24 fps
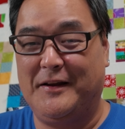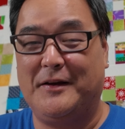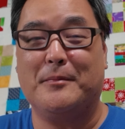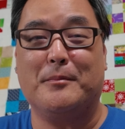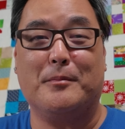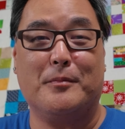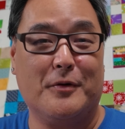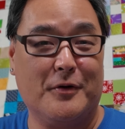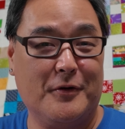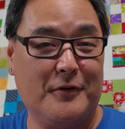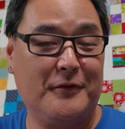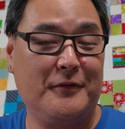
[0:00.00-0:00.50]

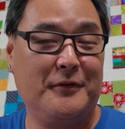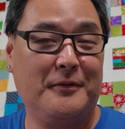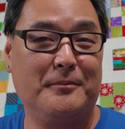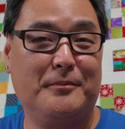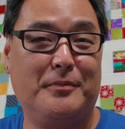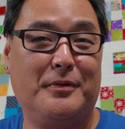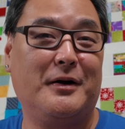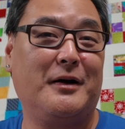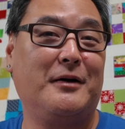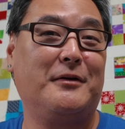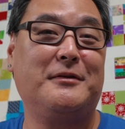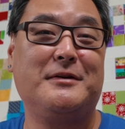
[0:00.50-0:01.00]
more
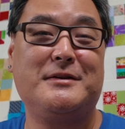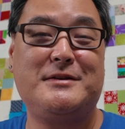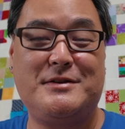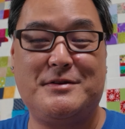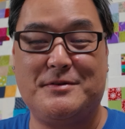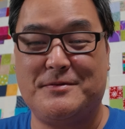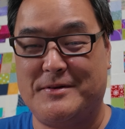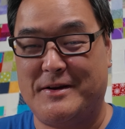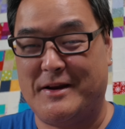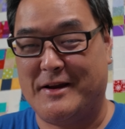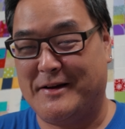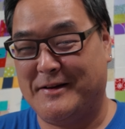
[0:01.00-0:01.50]
power
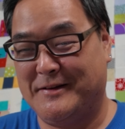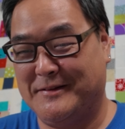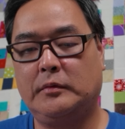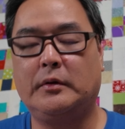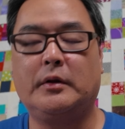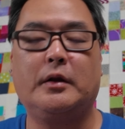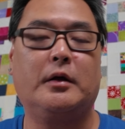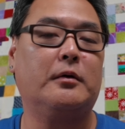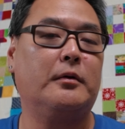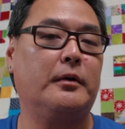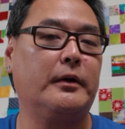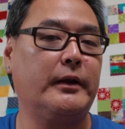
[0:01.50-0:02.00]
to you.
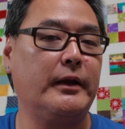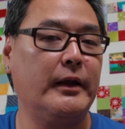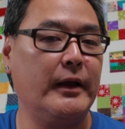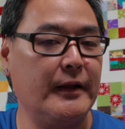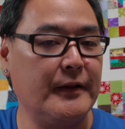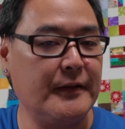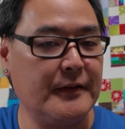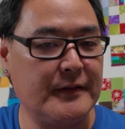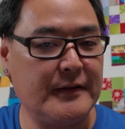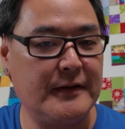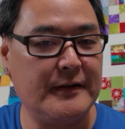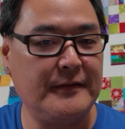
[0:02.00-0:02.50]
Now
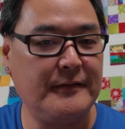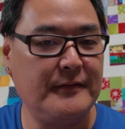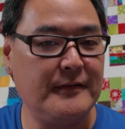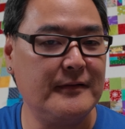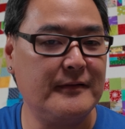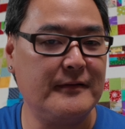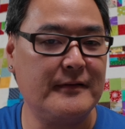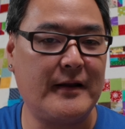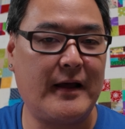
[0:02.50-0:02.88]
again, this is